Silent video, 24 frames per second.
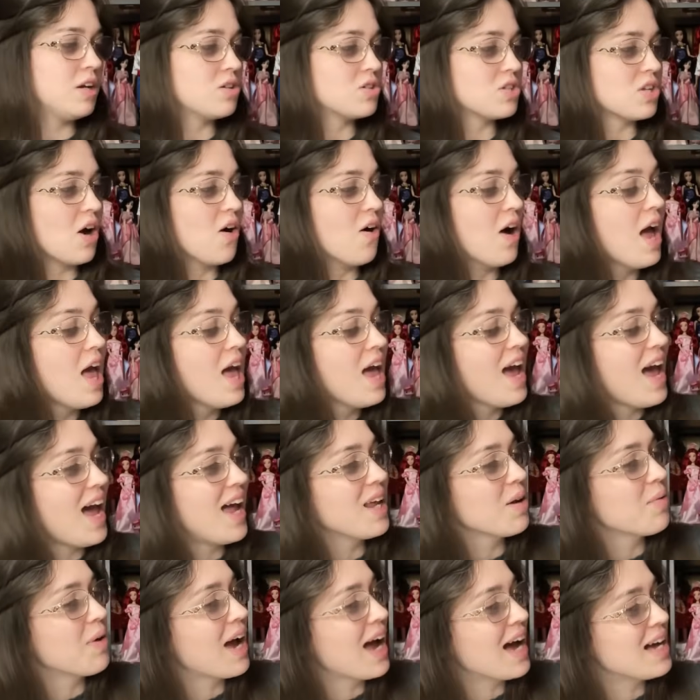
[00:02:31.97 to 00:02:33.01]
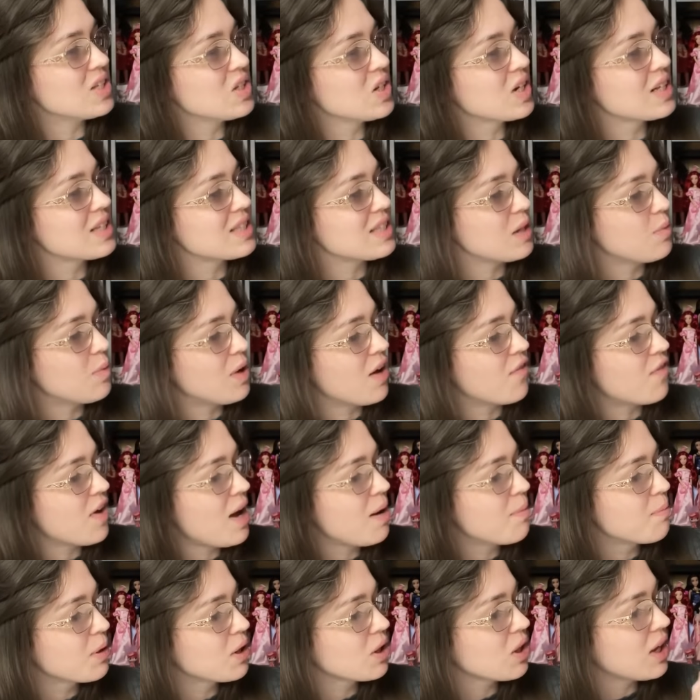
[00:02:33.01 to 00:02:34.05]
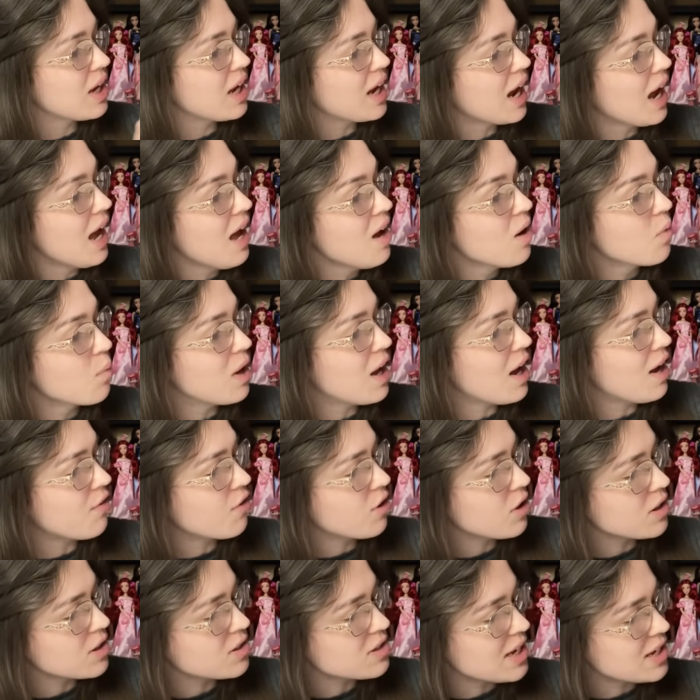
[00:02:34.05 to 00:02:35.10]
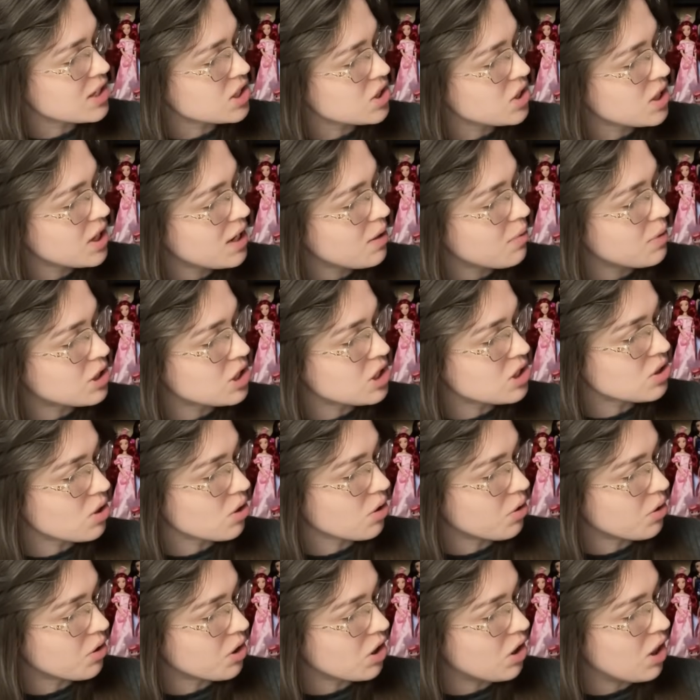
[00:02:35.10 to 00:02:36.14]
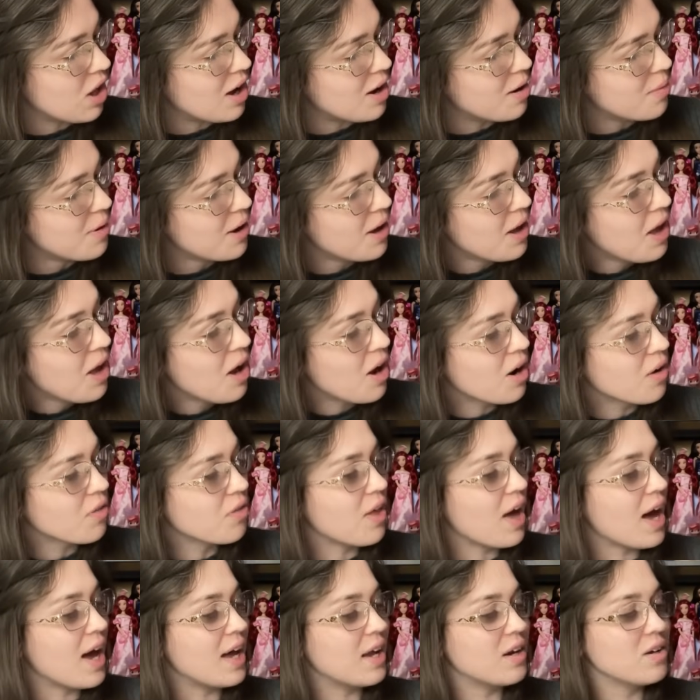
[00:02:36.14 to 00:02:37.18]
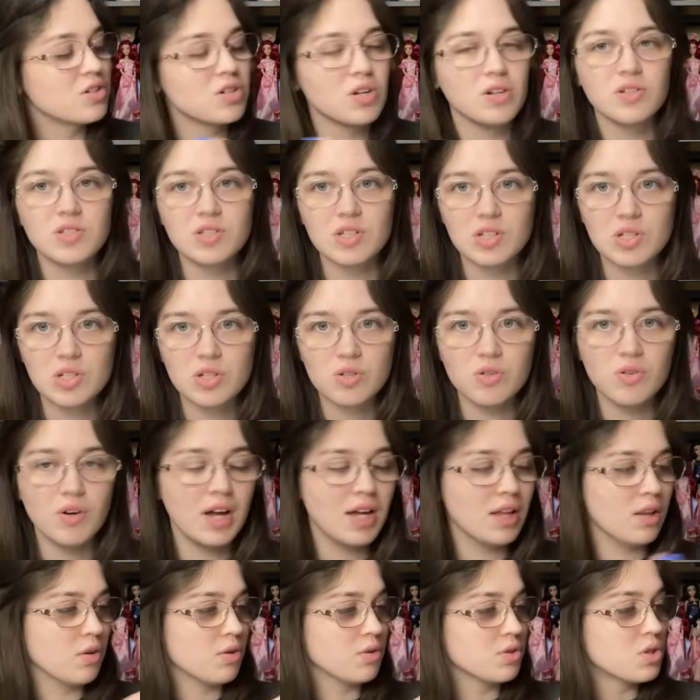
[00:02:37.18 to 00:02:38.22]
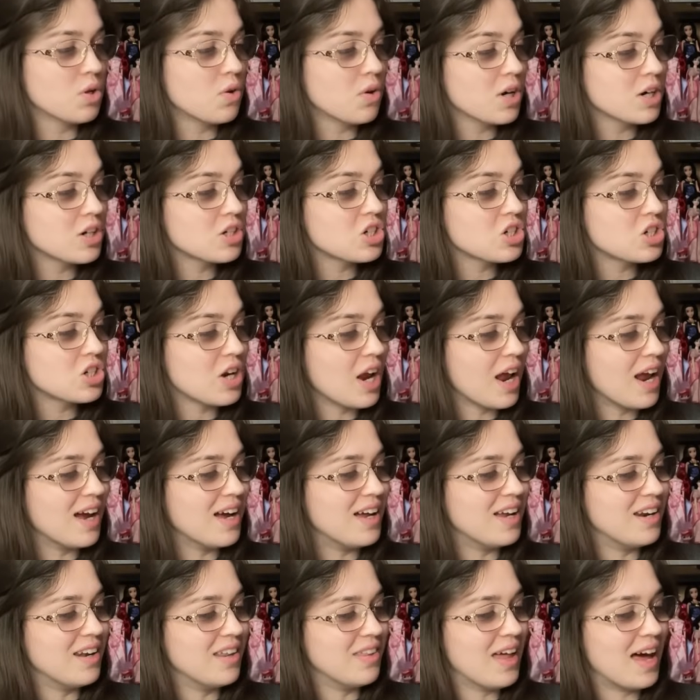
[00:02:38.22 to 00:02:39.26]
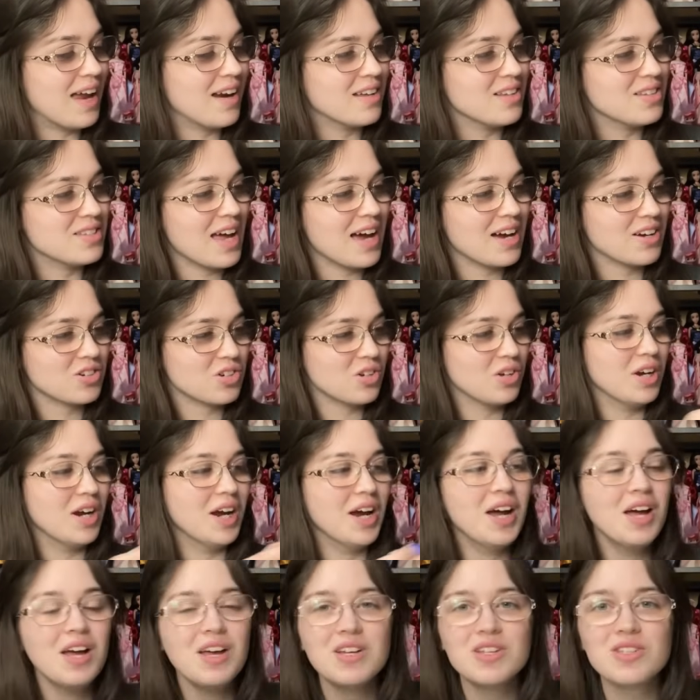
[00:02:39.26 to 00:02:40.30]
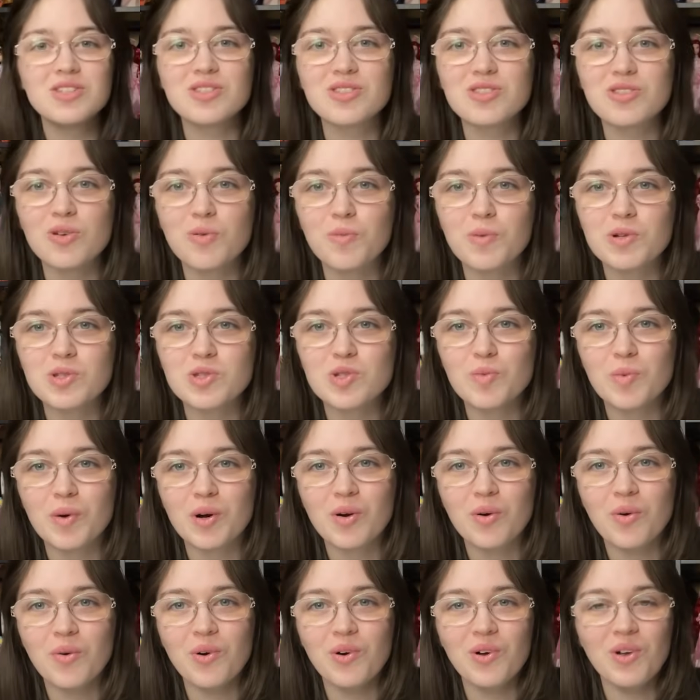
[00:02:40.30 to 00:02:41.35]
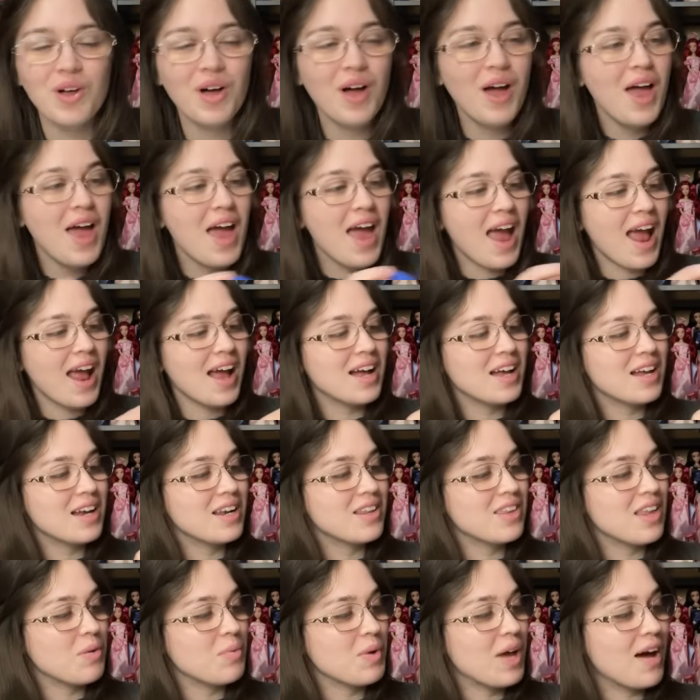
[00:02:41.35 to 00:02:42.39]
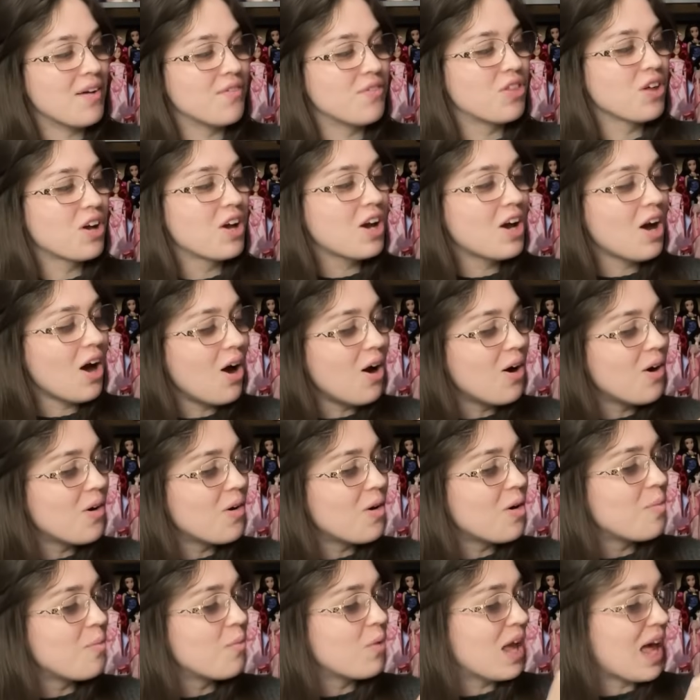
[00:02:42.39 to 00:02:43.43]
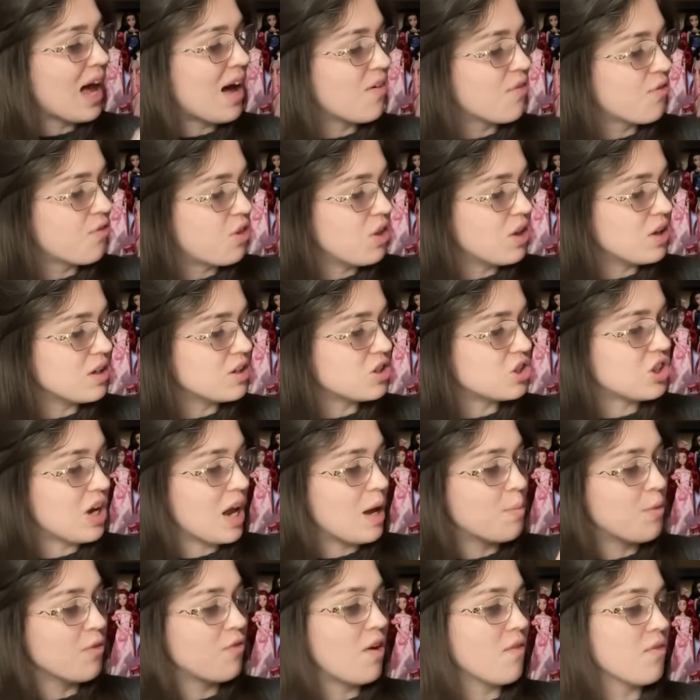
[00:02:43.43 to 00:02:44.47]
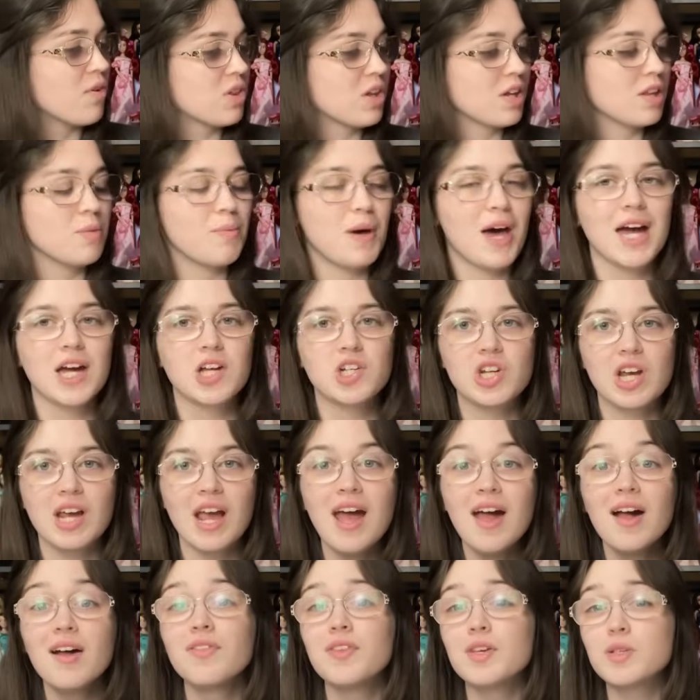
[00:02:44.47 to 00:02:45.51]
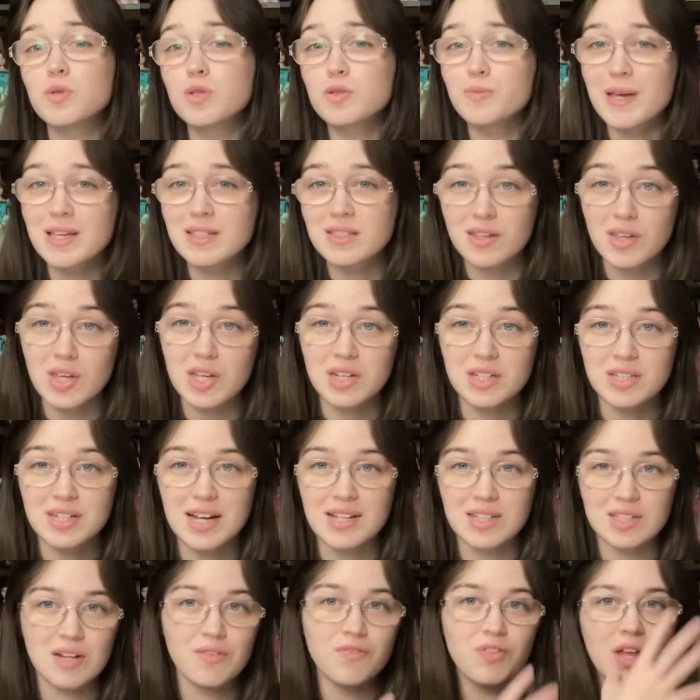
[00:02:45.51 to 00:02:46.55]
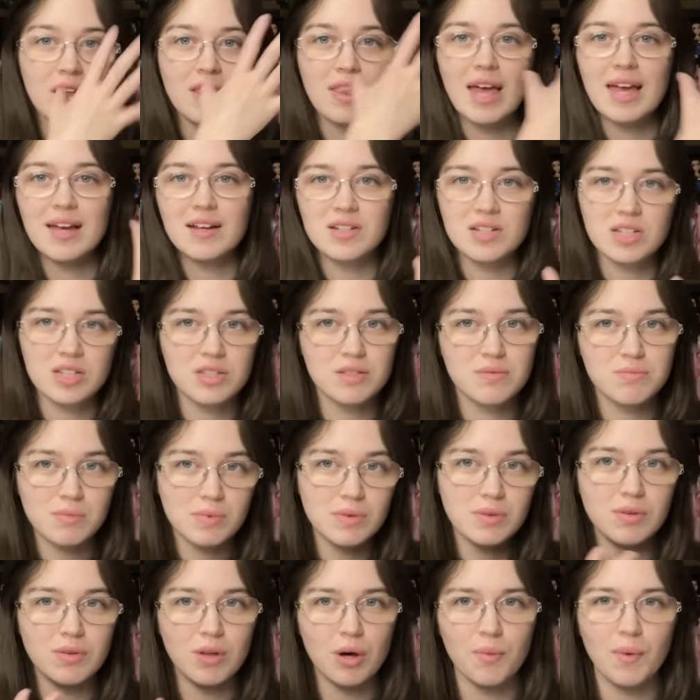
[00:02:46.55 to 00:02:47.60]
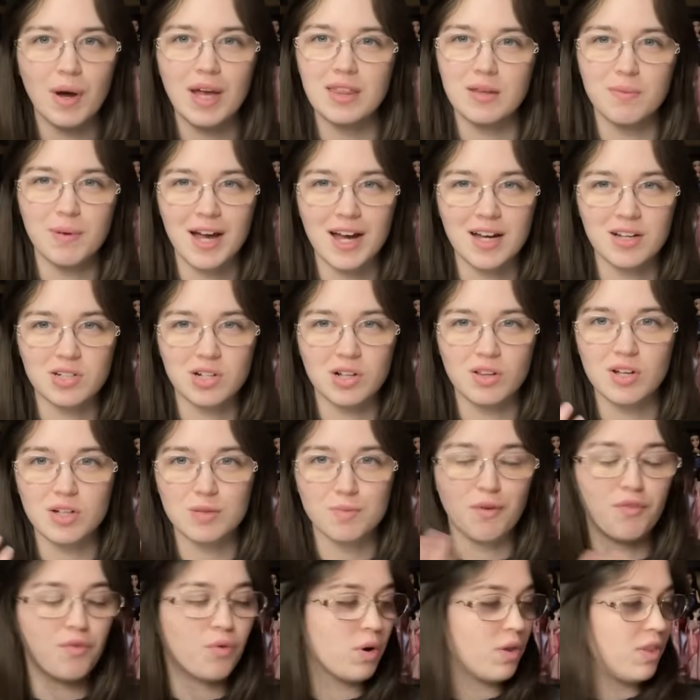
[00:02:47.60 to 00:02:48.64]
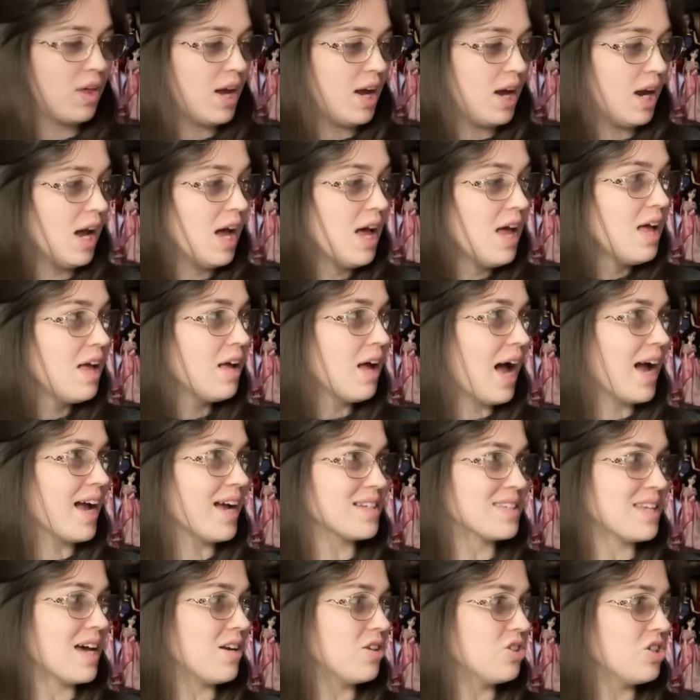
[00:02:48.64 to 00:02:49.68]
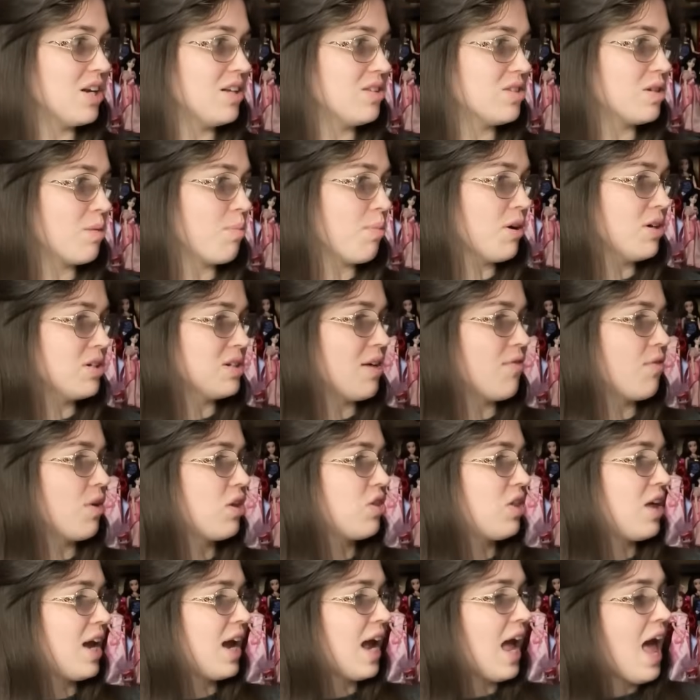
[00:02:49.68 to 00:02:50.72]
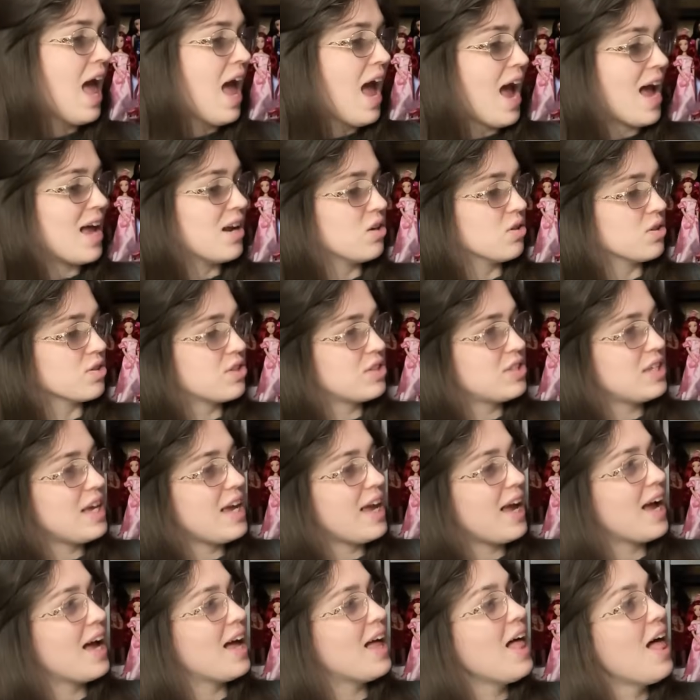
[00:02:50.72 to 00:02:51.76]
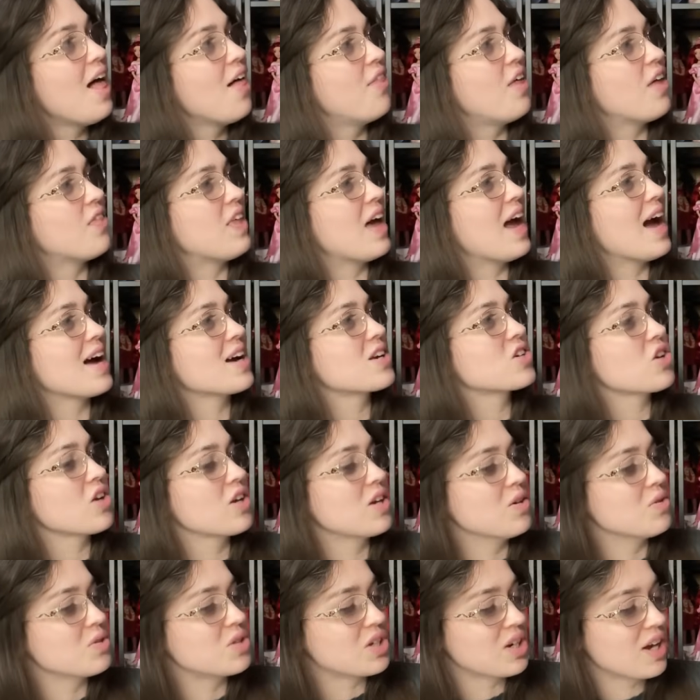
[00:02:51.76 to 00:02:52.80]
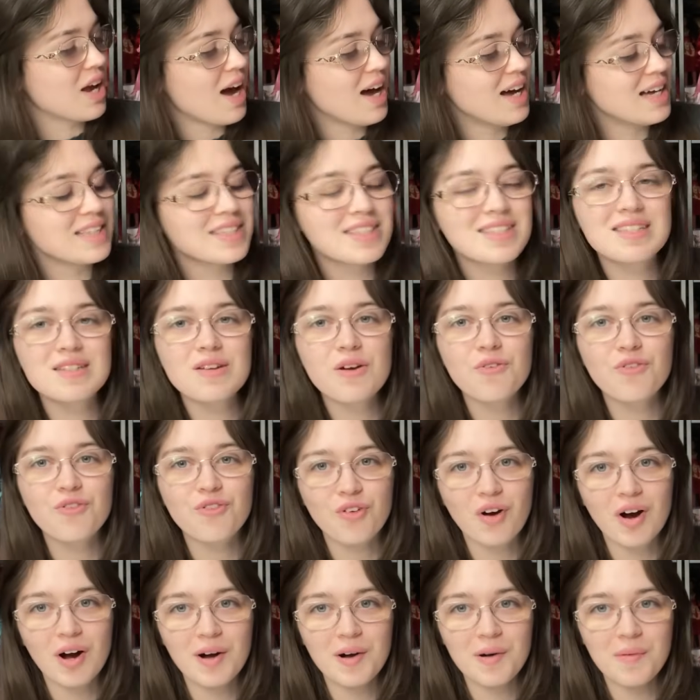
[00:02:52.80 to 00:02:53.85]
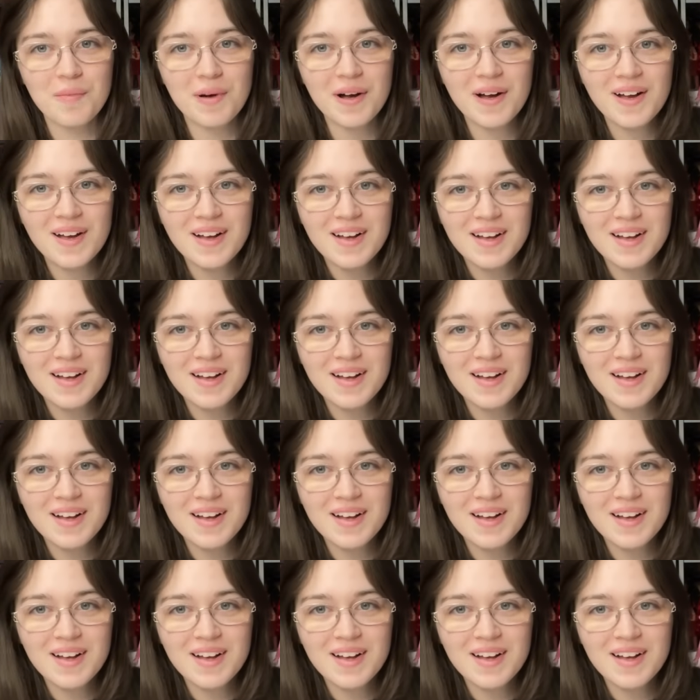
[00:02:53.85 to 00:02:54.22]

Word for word: So anyway, as you can see, we have Emberly, we have her accessory, which is her little club that turns into a little torch and that is actually super super cool and then we have the comb we have the shape of everything the packaging this was basically to test if they liked the way the packaging looked before they i guess had a chance to print everything and you'll see that they actually used cuts from